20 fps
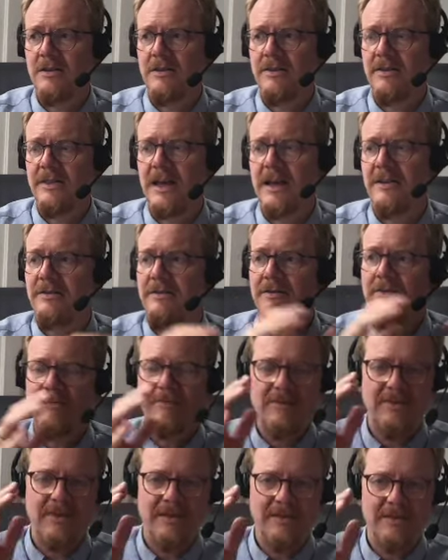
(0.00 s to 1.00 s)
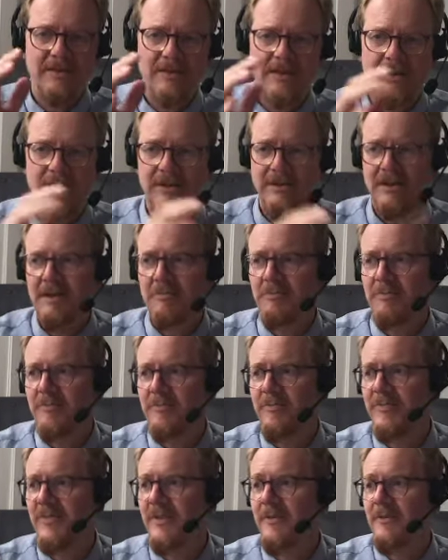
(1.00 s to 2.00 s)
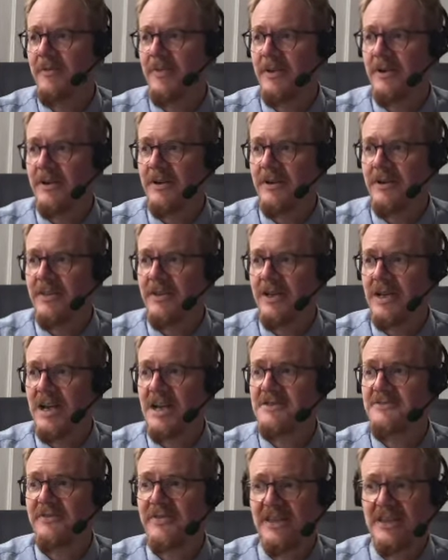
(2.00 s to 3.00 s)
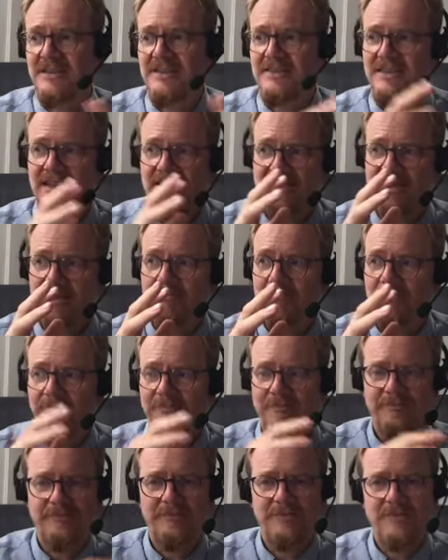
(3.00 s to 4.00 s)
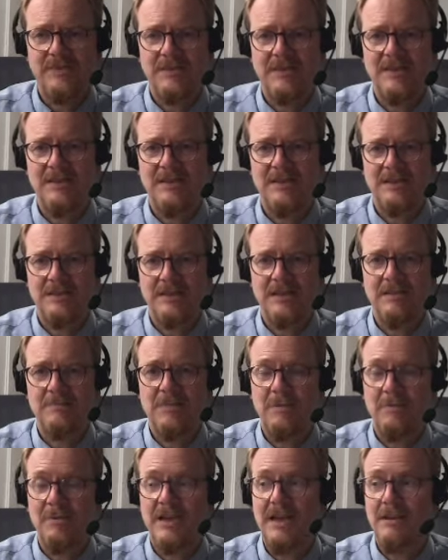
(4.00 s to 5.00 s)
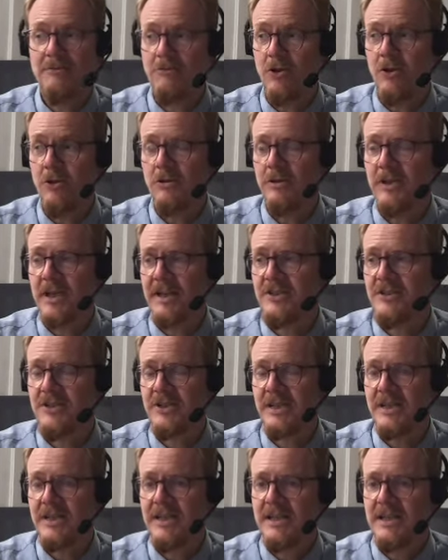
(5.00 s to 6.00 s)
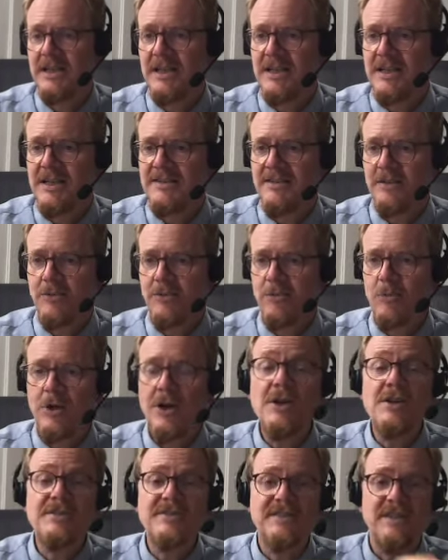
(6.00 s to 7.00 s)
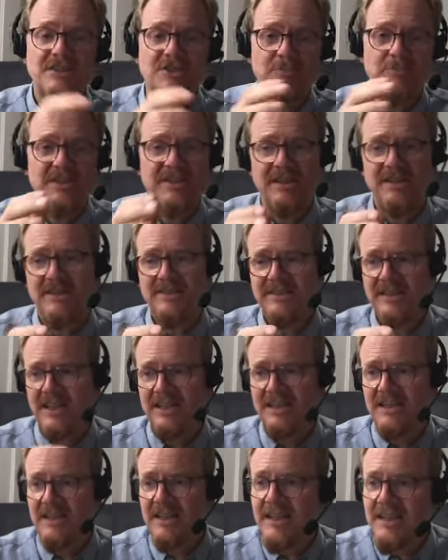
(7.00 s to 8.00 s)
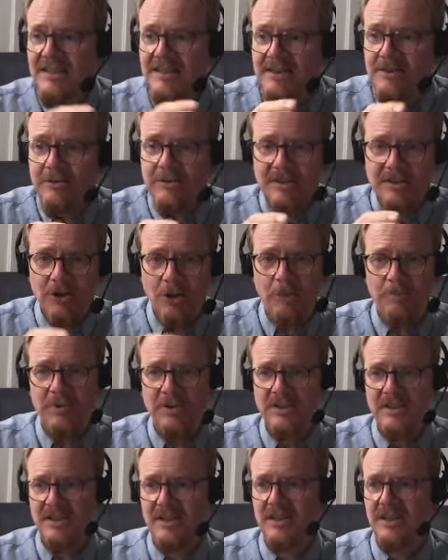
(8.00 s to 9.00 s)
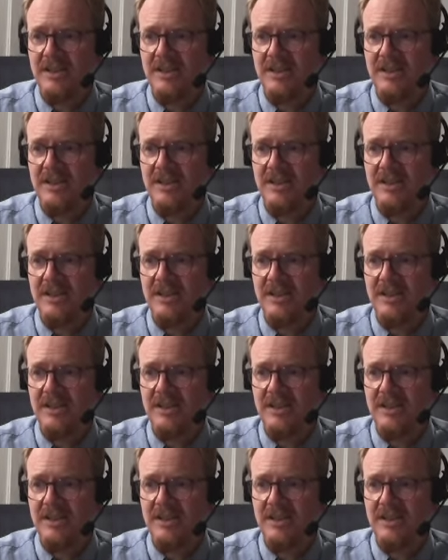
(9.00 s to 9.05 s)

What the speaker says: that the kinds of things that some that people get wrong, actually. So the worst such misunderstanding is to interpret